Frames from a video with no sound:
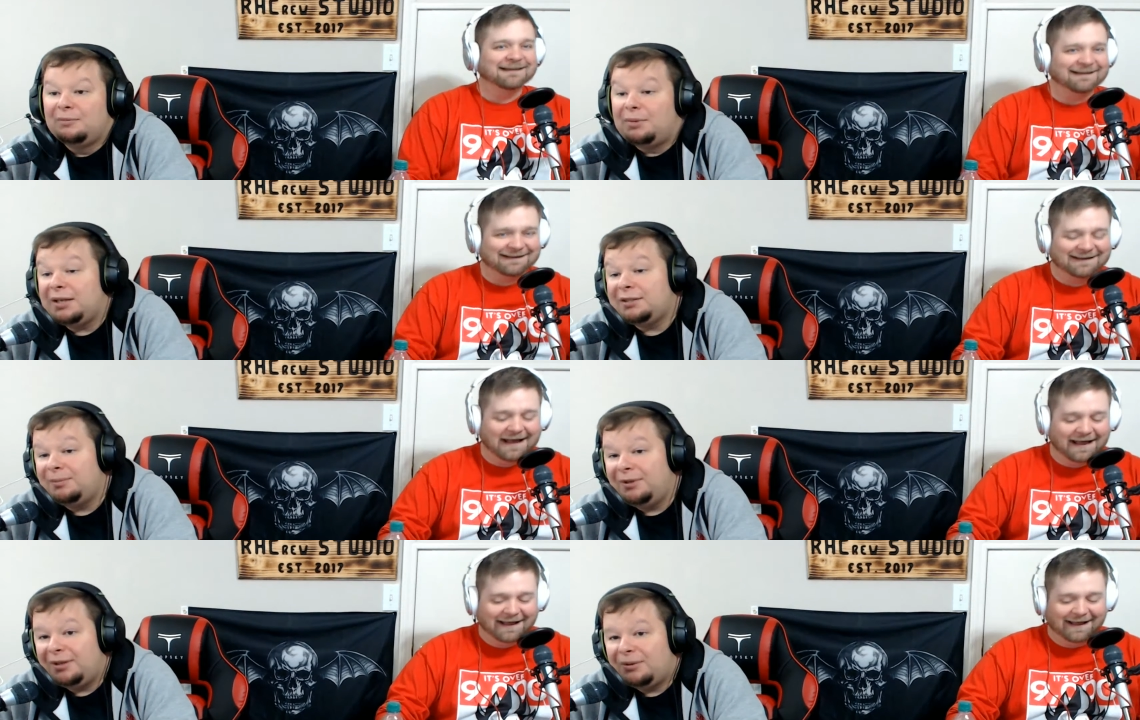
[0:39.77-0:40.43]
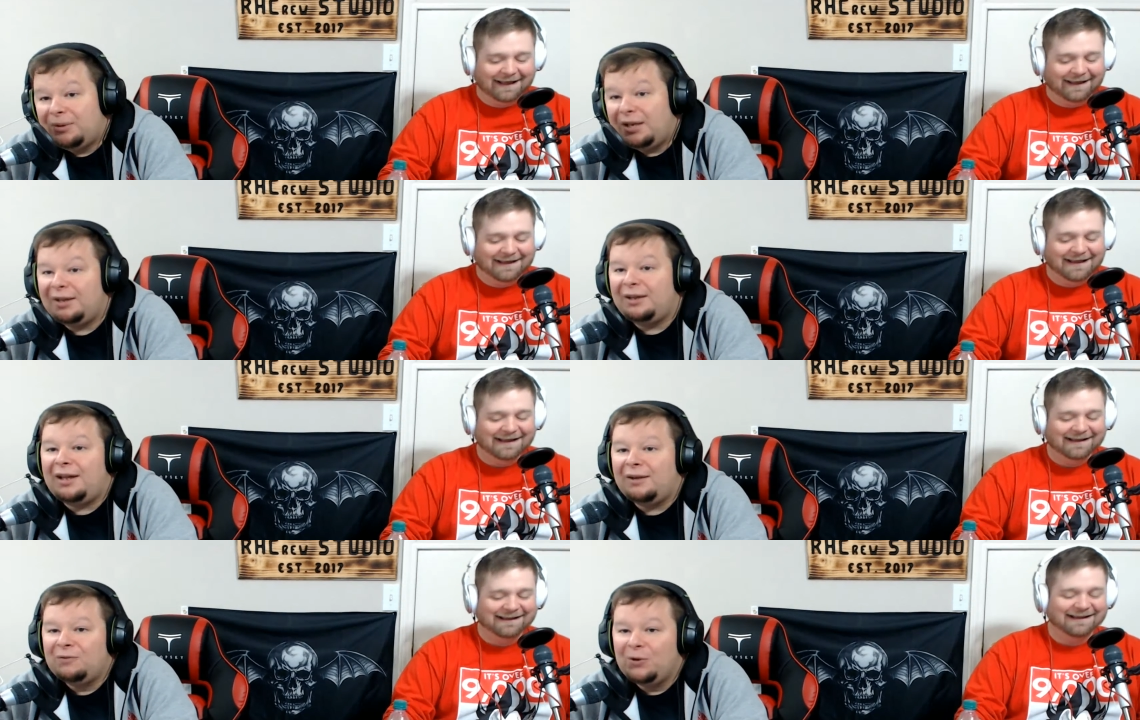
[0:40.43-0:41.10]
Speaker 1: Possibly.
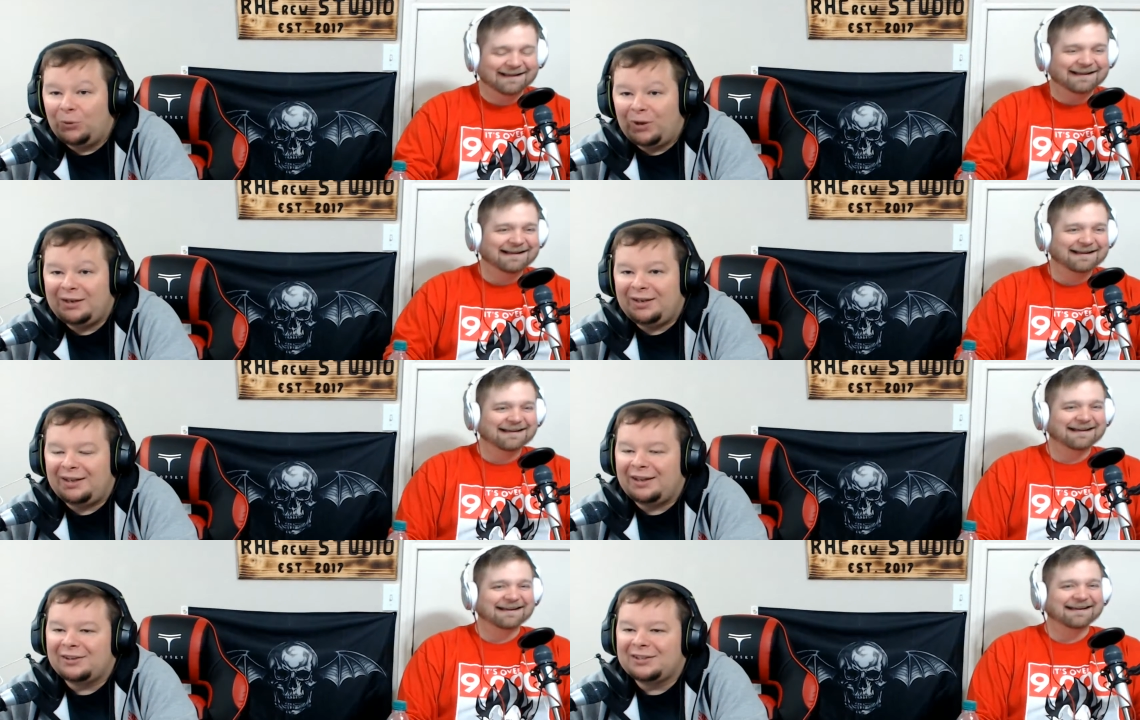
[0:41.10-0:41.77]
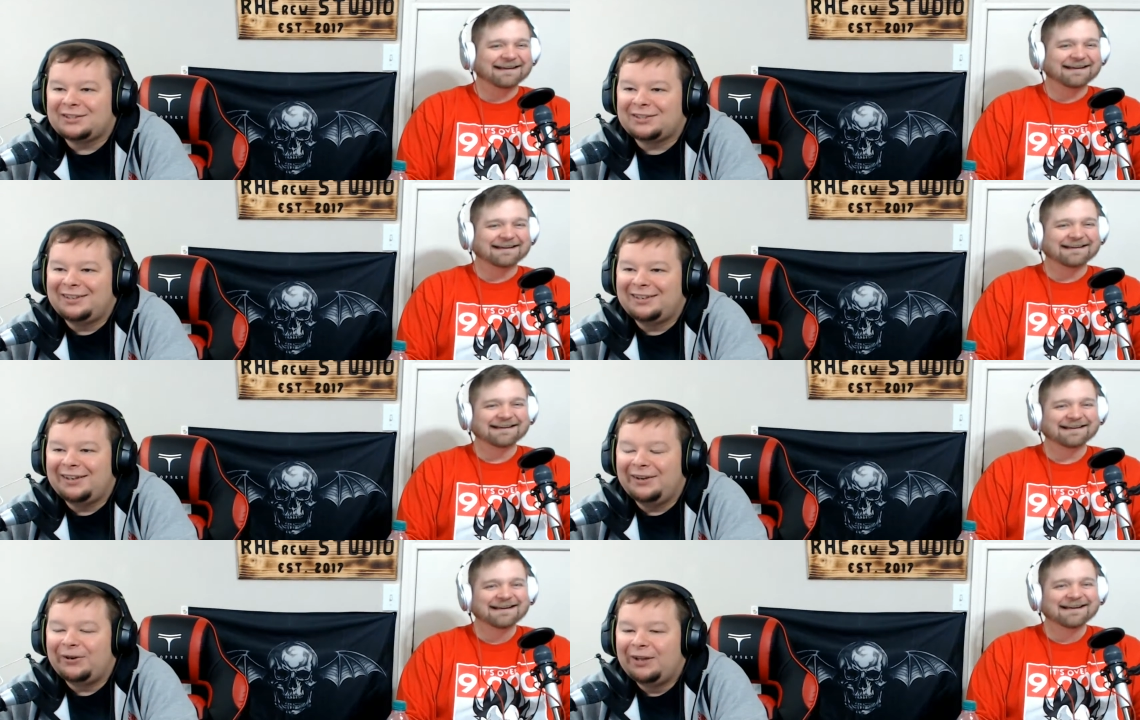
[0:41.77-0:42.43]
I have no idea how this is gonna
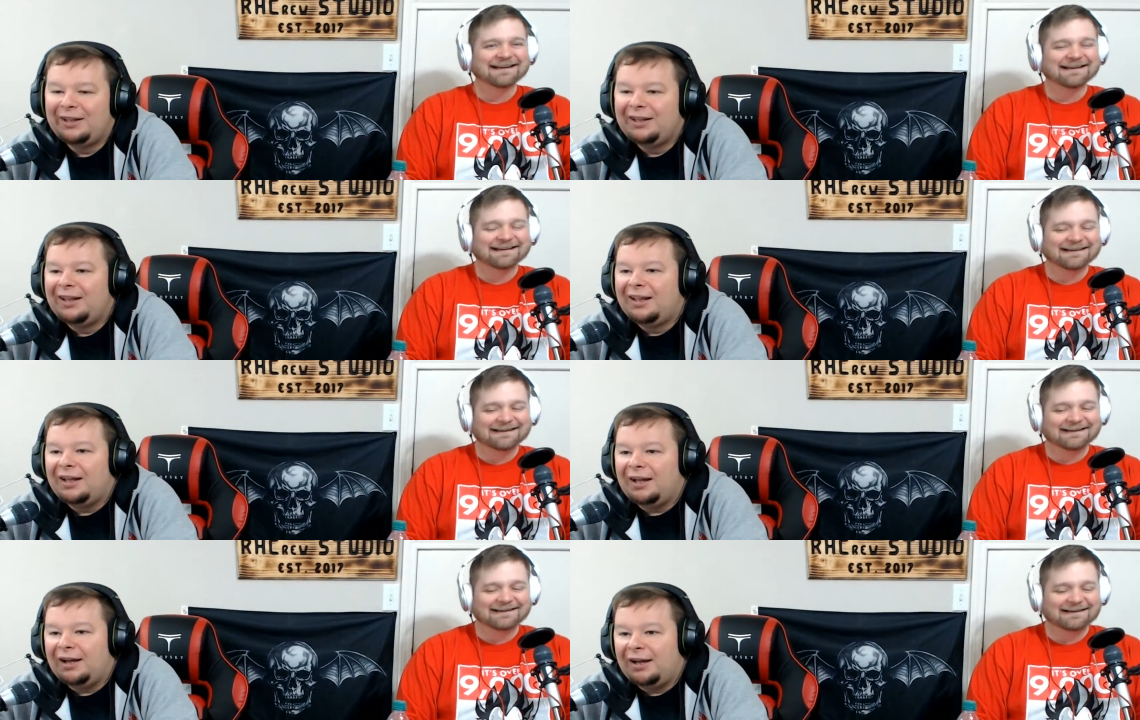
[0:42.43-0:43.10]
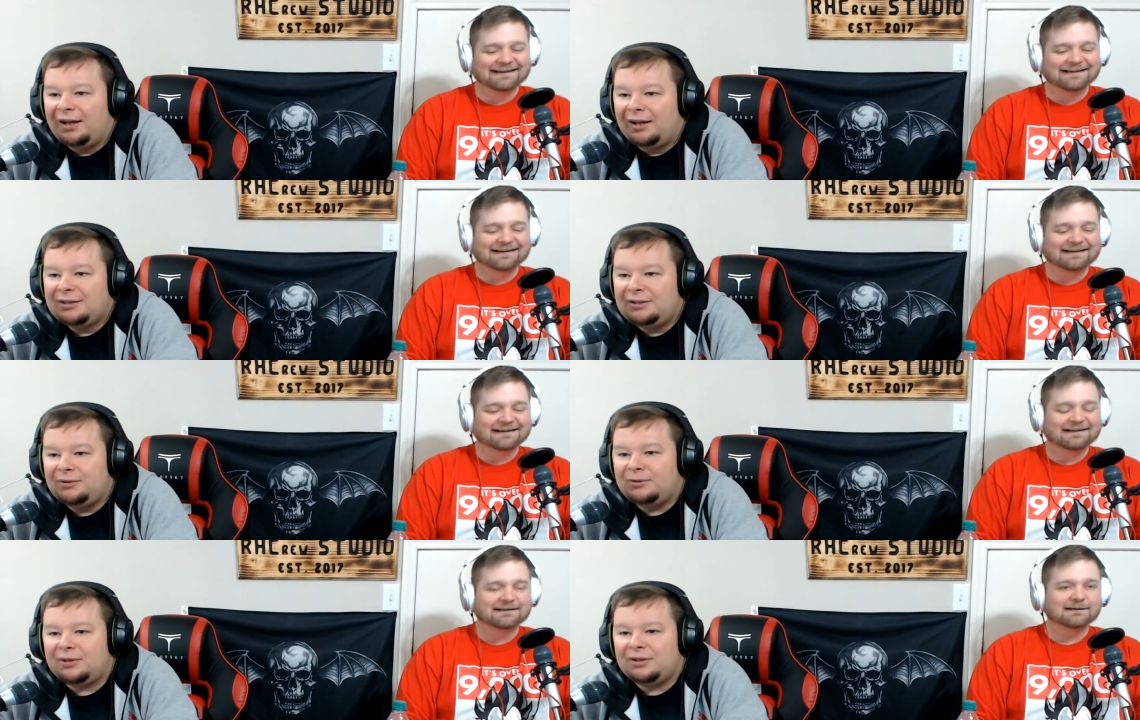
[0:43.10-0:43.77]
go. Uh,
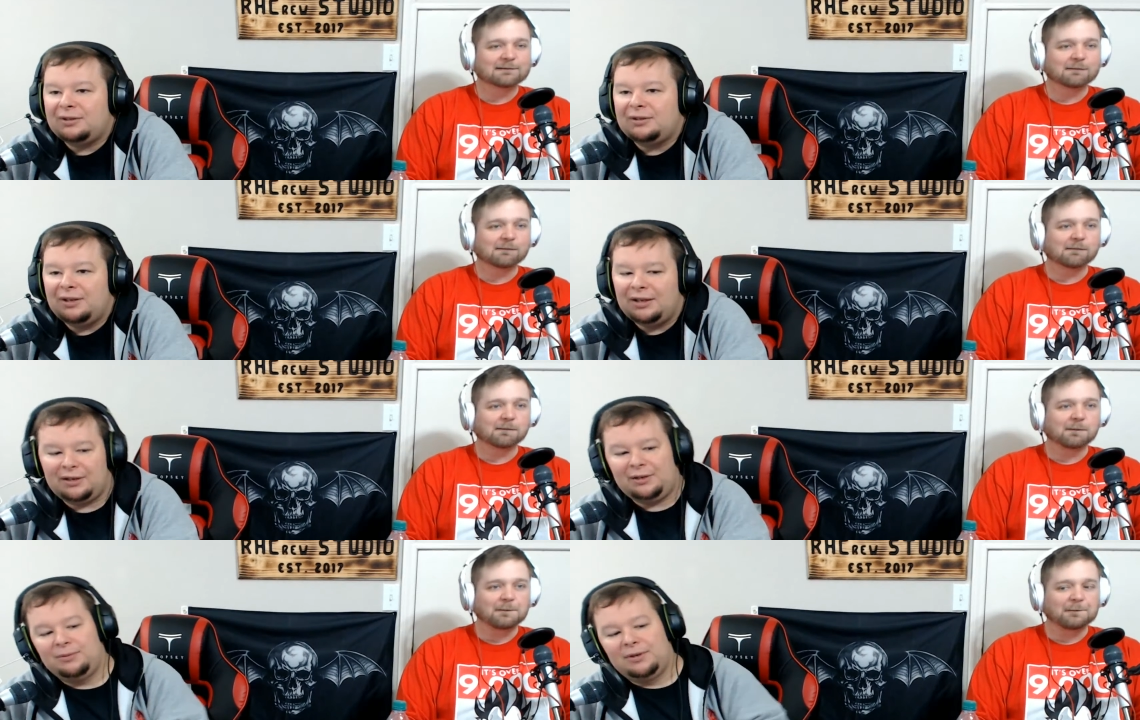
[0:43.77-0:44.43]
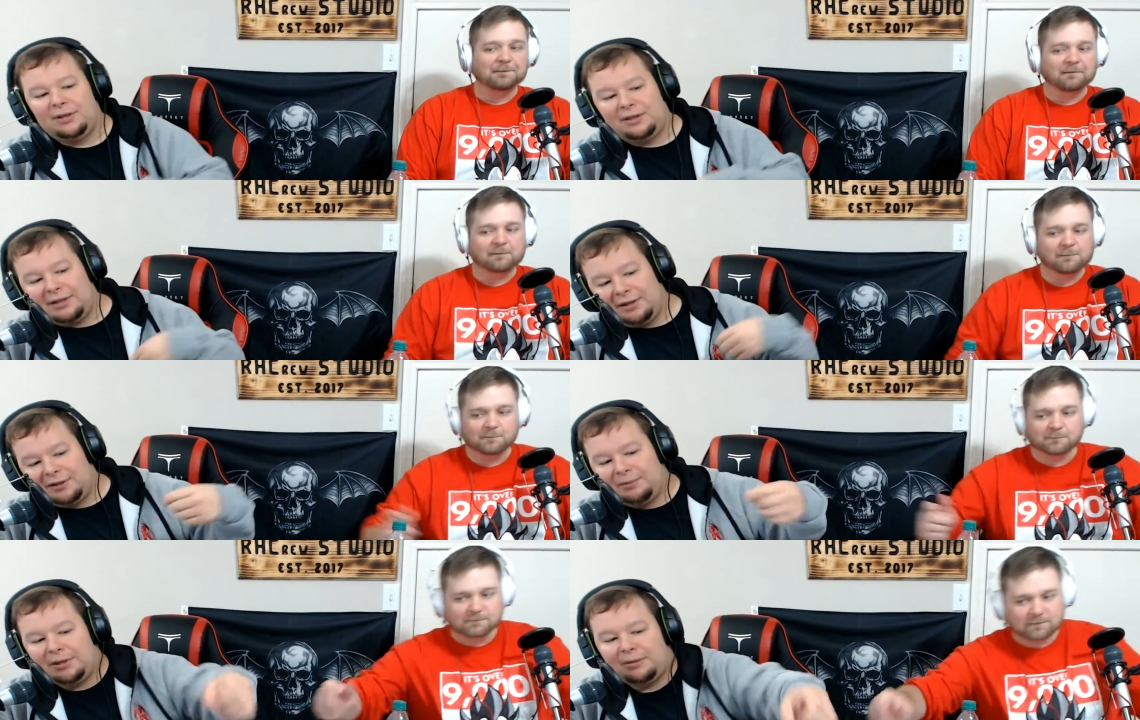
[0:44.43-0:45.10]
Duke, uh, you want to tell
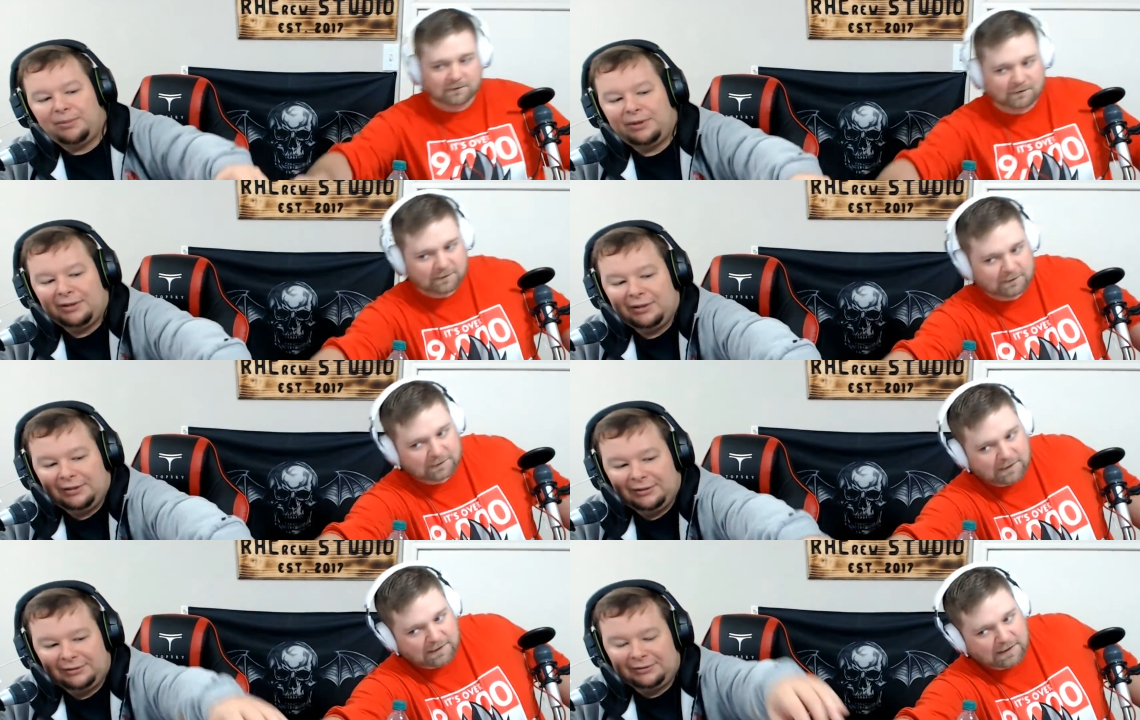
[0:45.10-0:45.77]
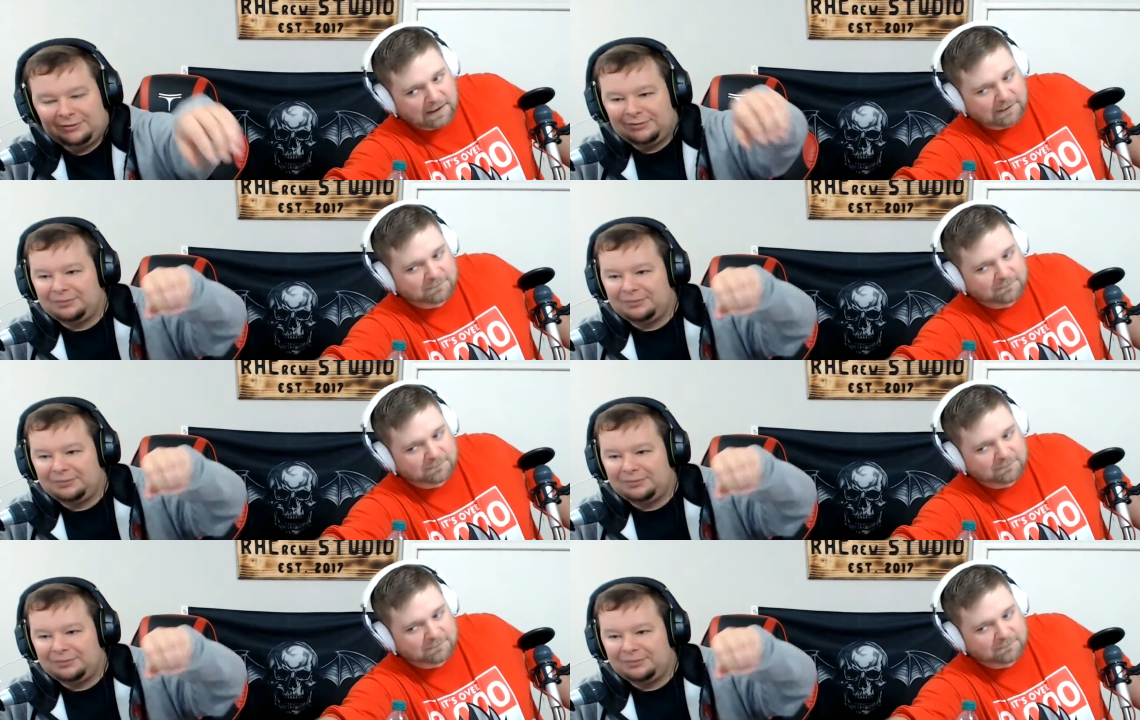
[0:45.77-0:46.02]
us about the beer? Yeah, yeah.